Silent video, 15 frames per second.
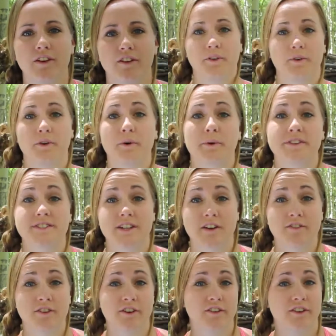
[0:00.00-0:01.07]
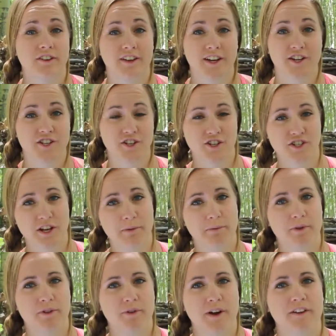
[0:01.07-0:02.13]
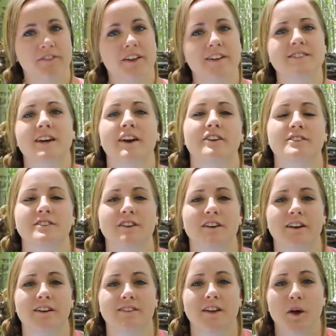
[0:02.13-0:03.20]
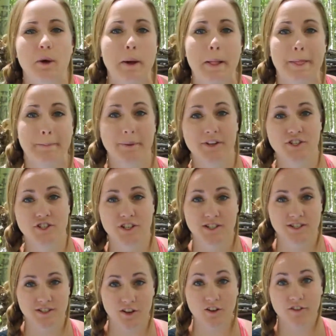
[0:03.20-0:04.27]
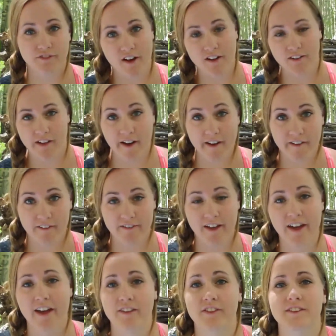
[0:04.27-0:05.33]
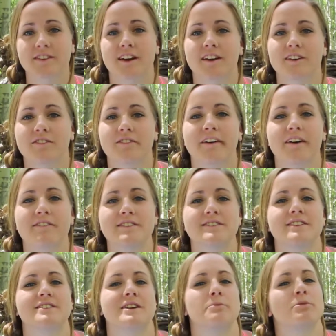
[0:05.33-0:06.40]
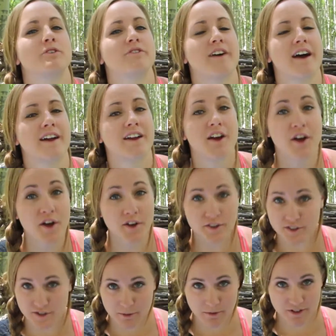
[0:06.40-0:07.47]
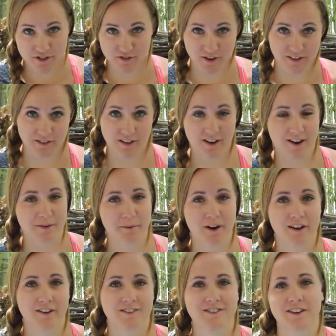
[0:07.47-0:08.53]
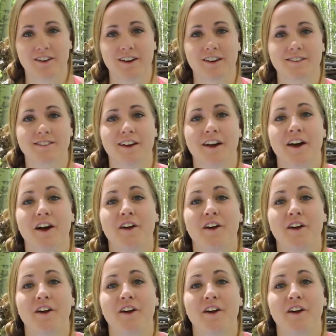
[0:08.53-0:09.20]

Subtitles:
You know, Luna was never in a relationship throughout the entire series, but she still felt love, and this kind of love is exemplified so much throughout the Harry Potter series.